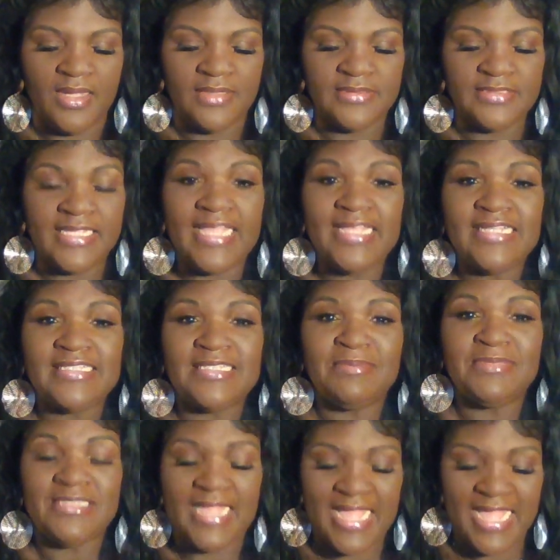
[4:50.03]
take
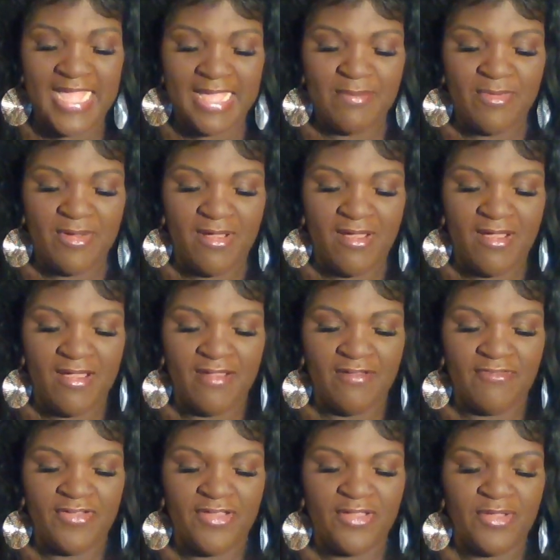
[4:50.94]
some time
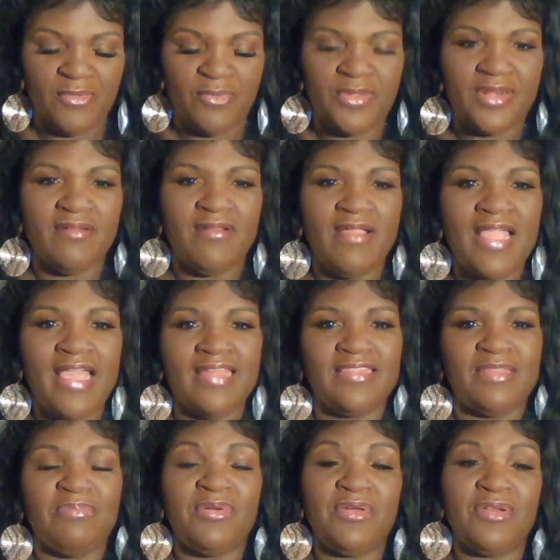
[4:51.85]
off. We don't
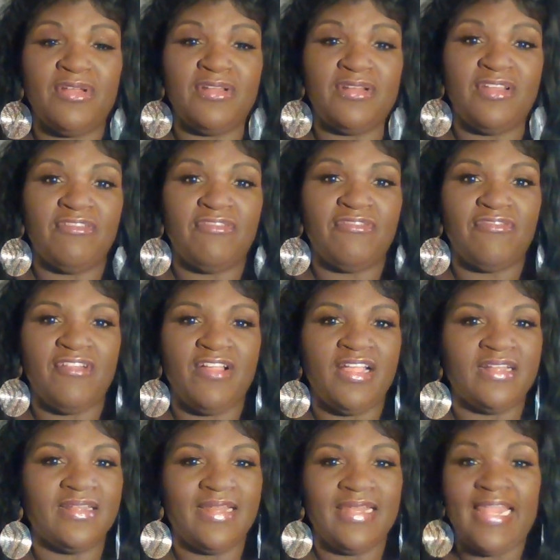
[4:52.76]
have to put on a
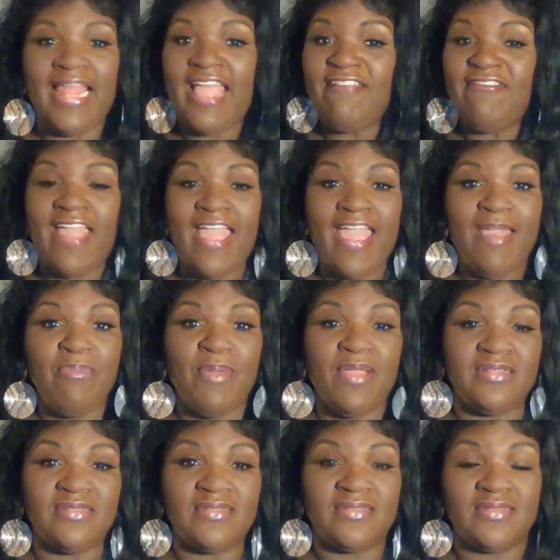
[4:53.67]
front. Life
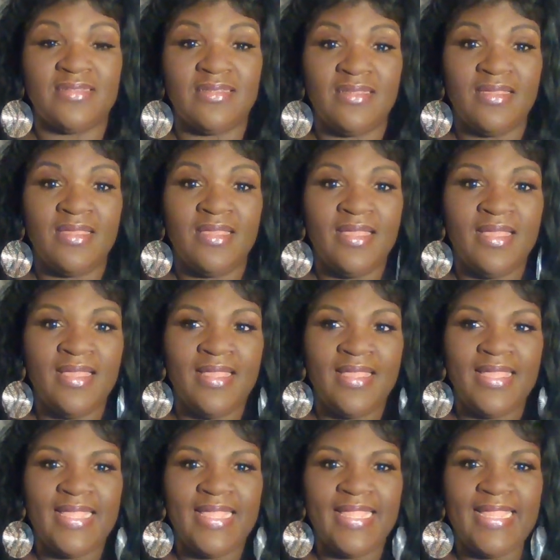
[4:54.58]
happens.
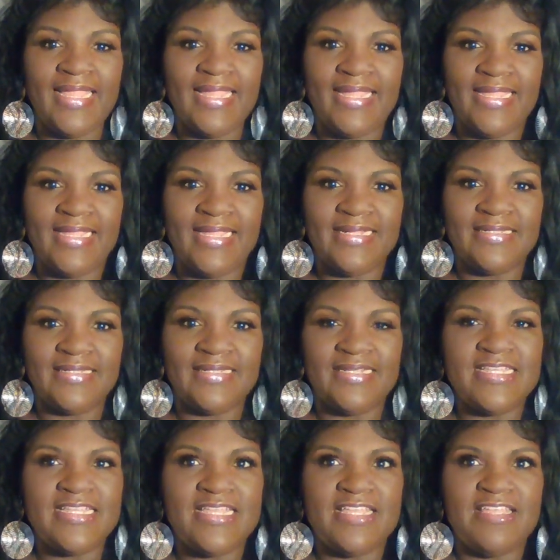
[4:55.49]
And
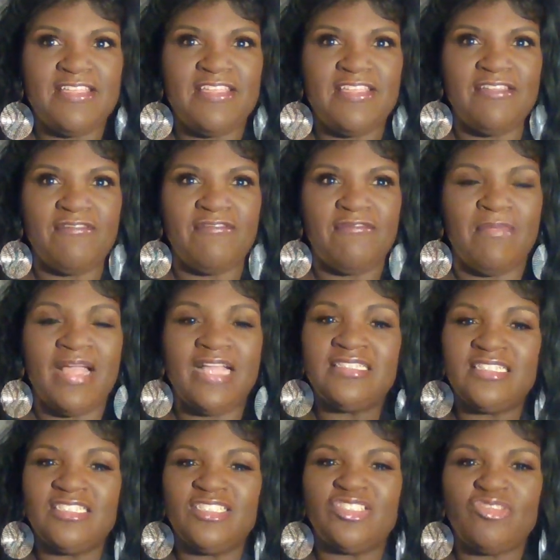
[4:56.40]
if my
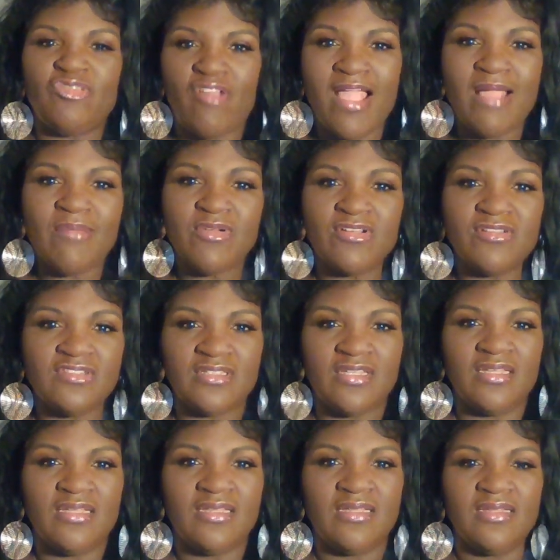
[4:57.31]

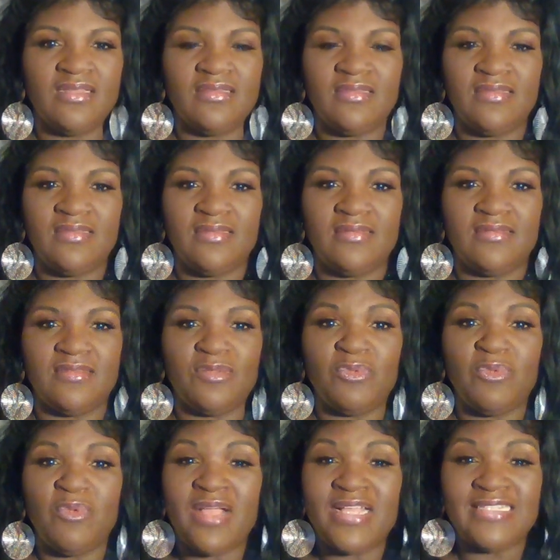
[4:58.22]
subscribers
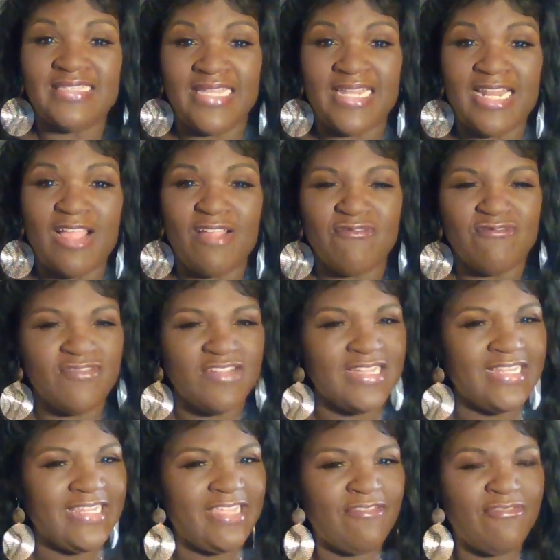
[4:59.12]
the ones that are
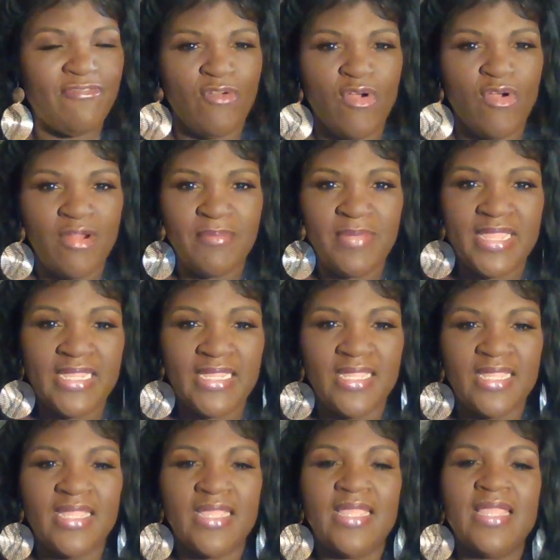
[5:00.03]
really for
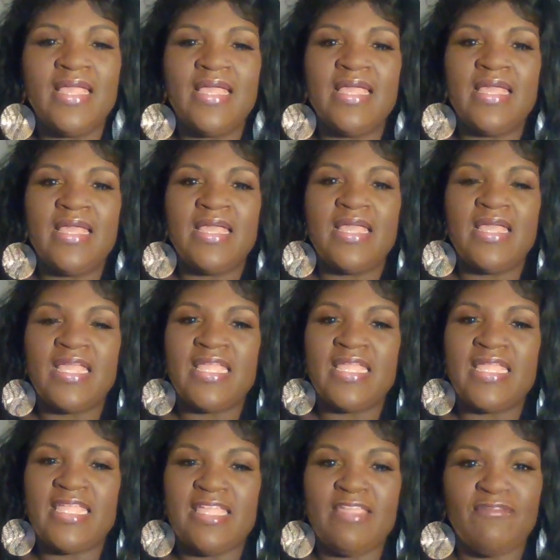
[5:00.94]
me,
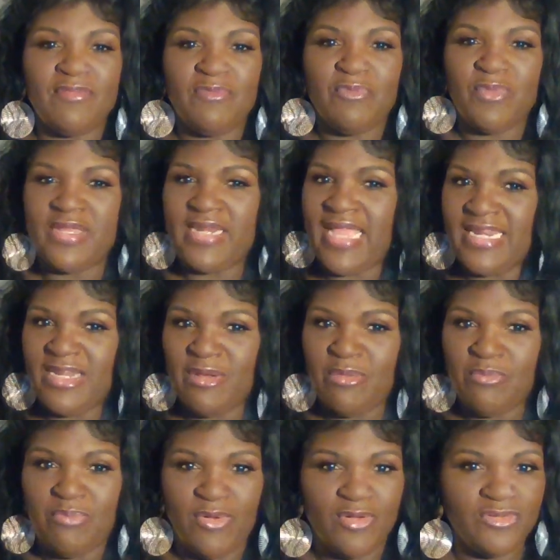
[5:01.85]
even when I
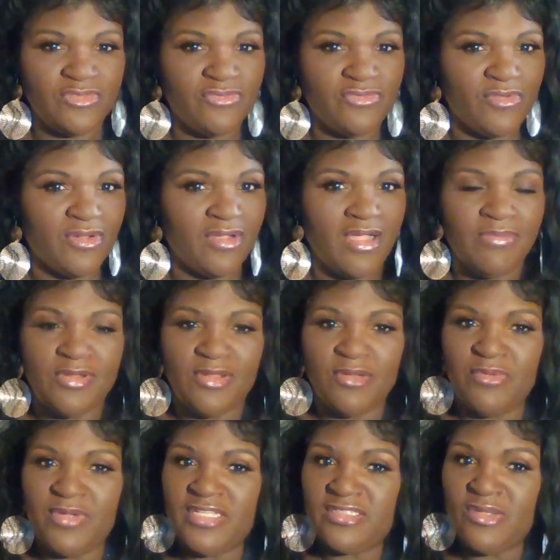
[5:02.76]
don't post for a couple
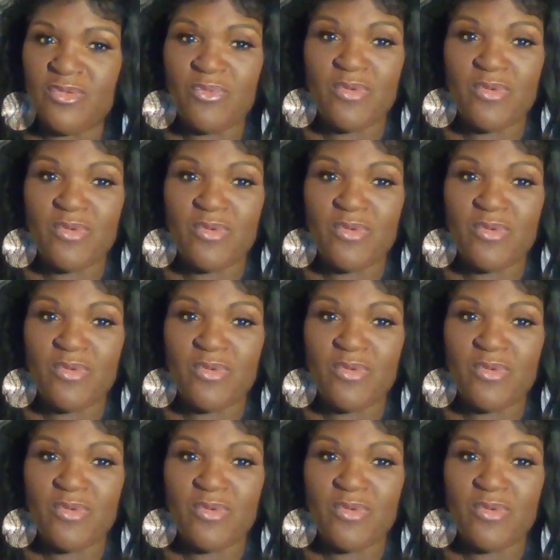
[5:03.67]
of weeks or